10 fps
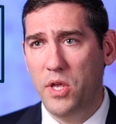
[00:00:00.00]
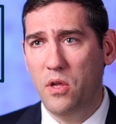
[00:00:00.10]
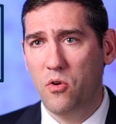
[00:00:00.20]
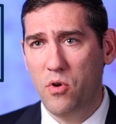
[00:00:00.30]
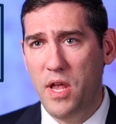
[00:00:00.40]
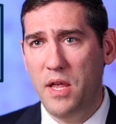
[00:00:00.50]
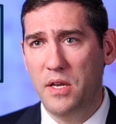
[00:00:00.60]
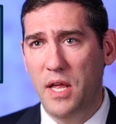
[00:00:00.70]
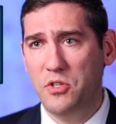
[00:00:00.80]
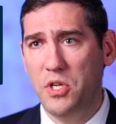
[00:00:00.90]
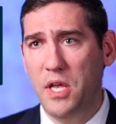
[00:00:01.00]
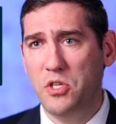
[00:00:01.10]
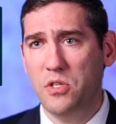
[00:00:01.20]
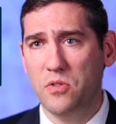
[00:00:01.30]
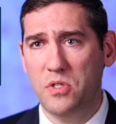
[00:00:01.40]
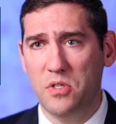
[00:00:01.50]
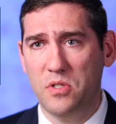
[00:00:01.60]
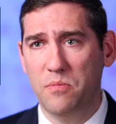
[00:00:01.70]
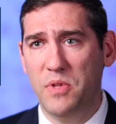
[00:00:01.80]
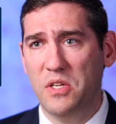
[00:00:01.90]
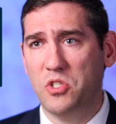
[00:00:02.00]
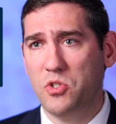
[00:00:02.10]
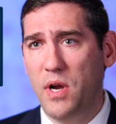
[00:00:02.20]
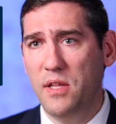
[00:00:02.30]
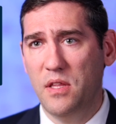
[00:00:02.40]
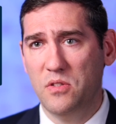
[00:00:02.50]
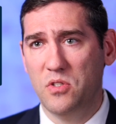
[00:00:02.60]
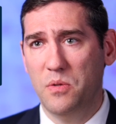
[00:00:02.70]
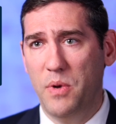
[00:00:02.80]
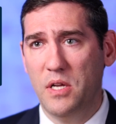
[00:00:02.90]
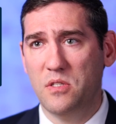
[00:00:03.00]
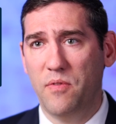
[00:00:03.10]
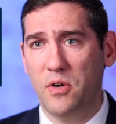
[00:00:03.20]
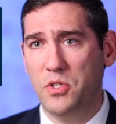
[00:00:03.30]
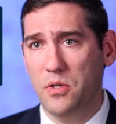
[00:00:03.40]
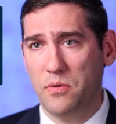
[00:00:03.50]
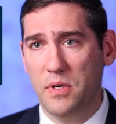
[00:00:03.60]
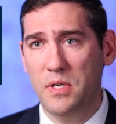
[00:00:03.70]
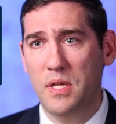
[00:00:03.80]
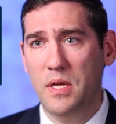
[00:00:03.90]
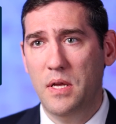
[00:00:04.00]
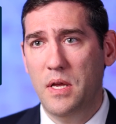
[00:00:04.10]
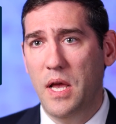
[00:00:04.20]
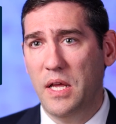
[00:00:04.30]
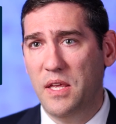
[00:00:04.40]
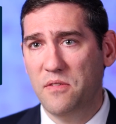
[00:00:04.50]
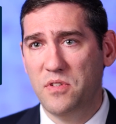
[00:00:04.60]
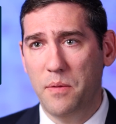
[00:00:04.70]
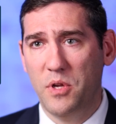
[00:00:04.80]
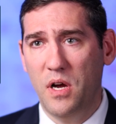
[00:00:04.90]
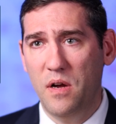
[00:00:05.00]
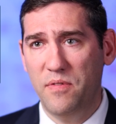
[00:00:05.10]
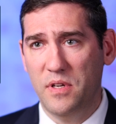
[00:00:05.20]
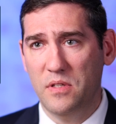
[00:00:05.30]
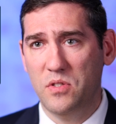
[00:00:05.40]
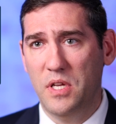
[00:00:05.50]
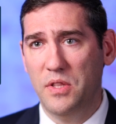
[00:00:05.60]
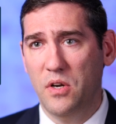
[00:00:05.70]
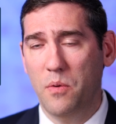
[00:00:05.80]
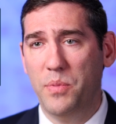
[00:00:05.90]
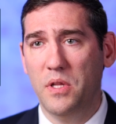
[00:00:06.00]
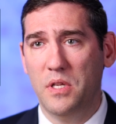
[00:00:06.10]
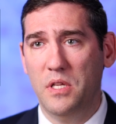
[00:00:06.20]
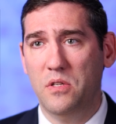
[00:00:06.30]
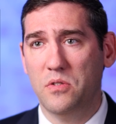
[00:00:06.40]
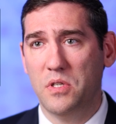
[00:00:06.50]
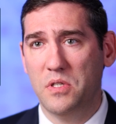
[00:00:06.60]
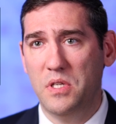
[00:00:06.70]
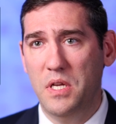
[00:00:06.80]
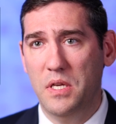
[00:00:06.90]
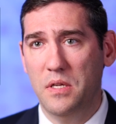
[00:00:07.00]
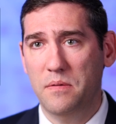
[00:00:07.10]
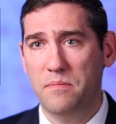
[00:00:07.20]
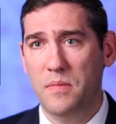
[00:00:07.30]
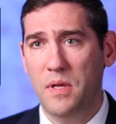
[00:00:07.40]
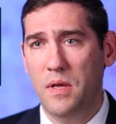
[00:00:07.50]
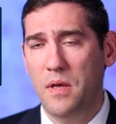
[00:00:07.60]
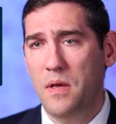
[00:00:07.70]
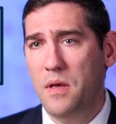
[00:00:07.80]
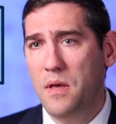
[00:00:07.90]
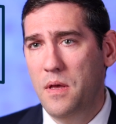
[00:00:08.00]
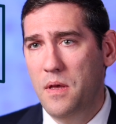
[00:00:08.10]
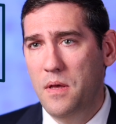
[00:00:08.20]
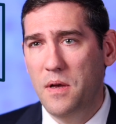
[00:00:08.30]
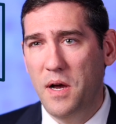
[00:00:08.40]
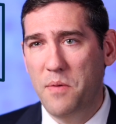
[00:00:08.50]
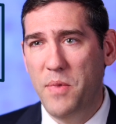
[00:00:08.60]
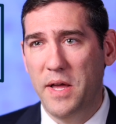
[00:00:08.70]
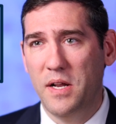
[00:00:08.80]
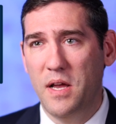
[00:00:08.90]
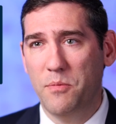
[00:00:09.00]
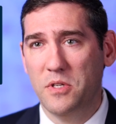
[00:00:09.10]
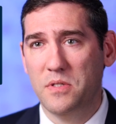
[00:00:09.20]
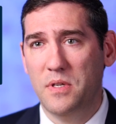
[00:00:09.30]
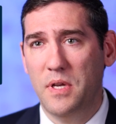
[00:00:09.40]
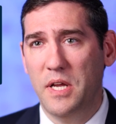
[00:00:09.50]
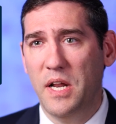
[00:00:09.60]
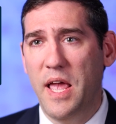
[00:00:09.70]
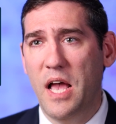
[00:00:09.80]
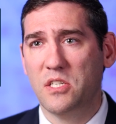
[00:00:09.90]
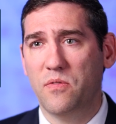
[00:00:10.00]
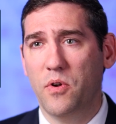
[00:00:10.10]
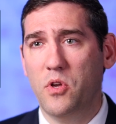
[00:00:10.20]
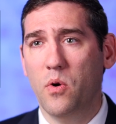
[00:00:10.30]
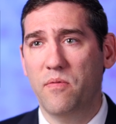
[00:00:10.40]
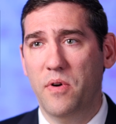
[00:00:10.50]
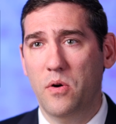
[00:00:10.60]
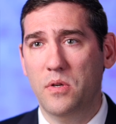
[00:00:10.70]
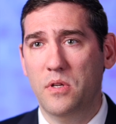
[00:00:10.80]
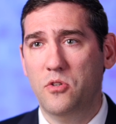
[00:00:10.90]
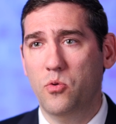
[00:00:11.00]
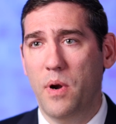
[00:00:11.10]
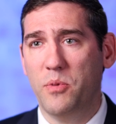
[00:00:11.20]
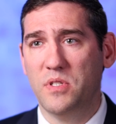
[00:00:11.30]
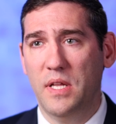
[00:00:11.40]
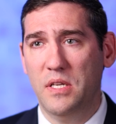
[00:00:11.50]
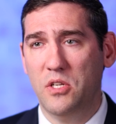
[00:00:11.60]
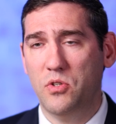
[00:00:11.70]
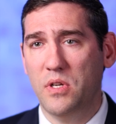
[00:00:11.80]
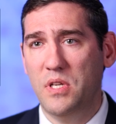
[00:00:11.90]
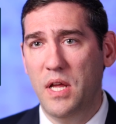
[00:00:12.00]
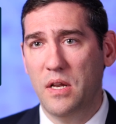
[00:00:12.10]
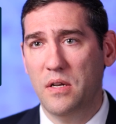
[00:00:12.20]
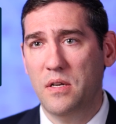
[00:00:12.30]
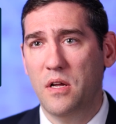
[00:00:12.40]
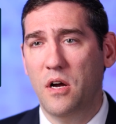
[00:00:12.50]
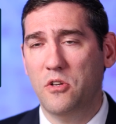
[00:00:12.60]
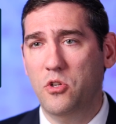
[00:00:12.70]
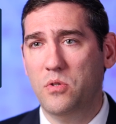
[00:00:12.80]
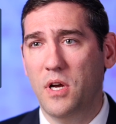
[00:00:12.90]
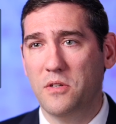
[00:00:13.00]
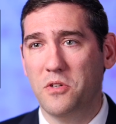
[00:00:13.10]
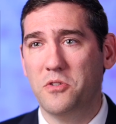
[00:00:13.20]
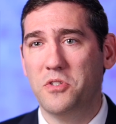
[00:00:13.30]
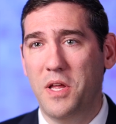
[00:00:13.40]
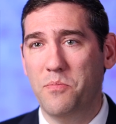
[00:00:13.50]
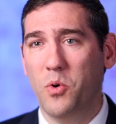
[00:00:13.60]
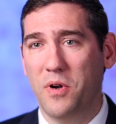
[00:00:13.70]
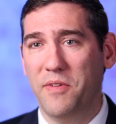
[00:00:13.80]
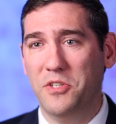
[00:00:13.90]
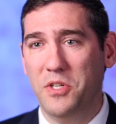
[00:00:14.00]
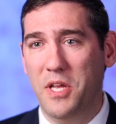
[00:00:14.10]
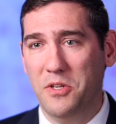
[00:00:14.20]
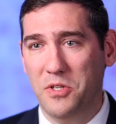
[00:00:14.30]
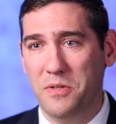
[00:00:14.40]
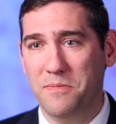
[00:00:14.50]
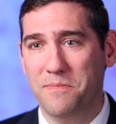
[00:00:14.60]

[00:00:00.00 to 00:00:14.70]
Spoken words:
can create an educational system that strengthens the minds of our children and gives them confidence in their ability to succeed. I'm Matt Hymas, and I ask for your vote to represent District 10 on Utah's State Board of Education.